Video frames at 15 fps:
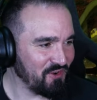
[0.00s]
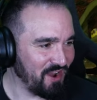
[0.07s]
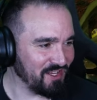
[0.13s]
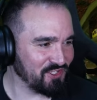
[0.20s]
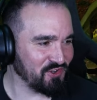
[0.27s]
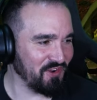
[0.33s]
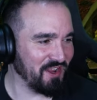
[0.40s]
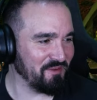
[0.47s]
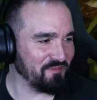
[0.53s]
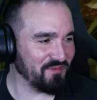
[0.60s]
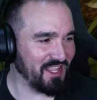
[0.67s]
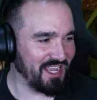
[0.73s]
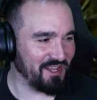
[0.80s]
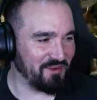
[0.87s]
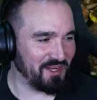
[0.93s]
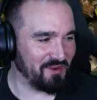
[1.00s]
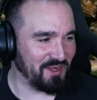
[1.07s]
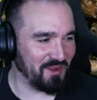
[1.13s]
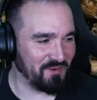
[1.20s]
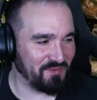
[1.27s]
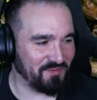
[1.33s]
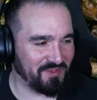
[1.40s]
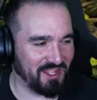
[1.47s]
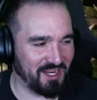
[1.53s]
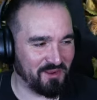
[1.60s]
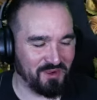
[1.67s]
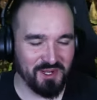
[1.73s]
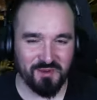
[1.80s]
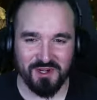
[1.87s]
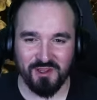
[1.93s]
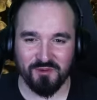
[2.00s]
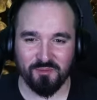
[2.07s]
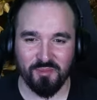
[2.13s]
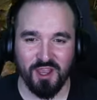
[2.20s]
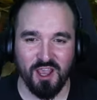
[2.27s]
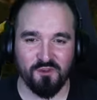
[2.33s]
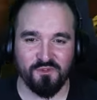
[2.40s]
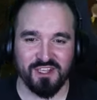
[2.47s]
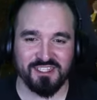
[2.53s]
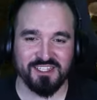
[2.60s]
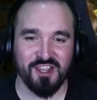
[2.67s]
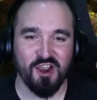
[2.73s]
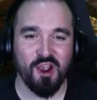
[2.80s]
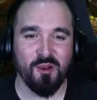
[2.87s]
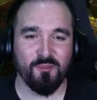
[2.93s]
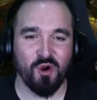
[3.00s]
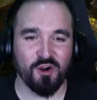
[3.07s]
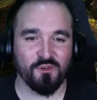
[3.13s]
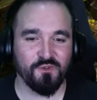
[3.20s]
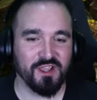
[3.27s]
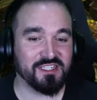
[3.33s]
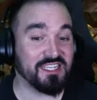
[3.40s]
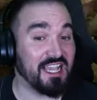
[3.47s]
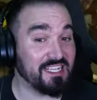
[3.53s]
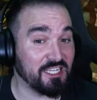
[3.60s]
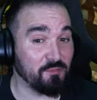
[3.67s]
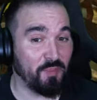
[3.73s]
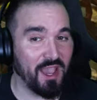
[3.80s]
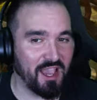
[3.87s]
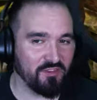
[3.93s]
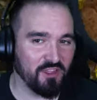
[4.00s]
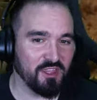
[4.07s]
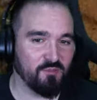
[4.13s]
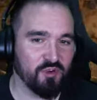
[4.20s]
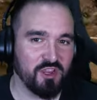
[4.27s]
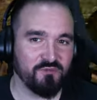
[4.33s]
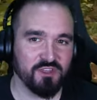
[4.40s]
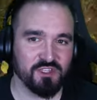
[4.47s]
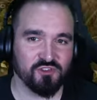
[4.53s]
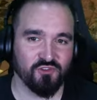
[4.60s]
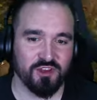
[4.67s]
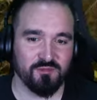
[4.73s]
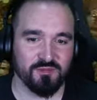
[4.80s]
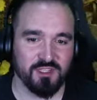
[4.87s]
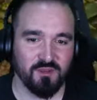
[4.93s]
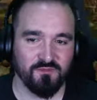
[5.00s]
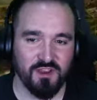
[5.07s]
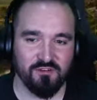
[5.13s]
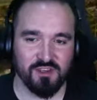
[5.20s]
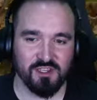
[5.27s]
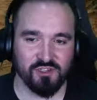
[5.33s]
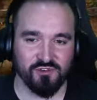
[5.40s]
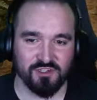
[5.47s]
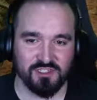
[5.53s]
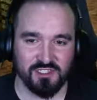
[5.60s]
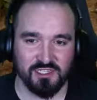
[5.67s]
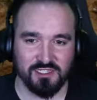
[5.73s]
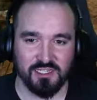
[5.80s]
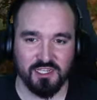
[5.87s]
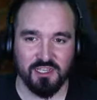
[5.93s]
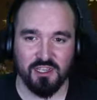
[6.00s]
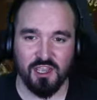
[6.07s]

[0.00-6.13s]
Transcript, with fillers: Great stream. Hello, hello, hello. Hello, hello, hello. Perfect. Perfect. Is it better than the previous streams? I'm very interested.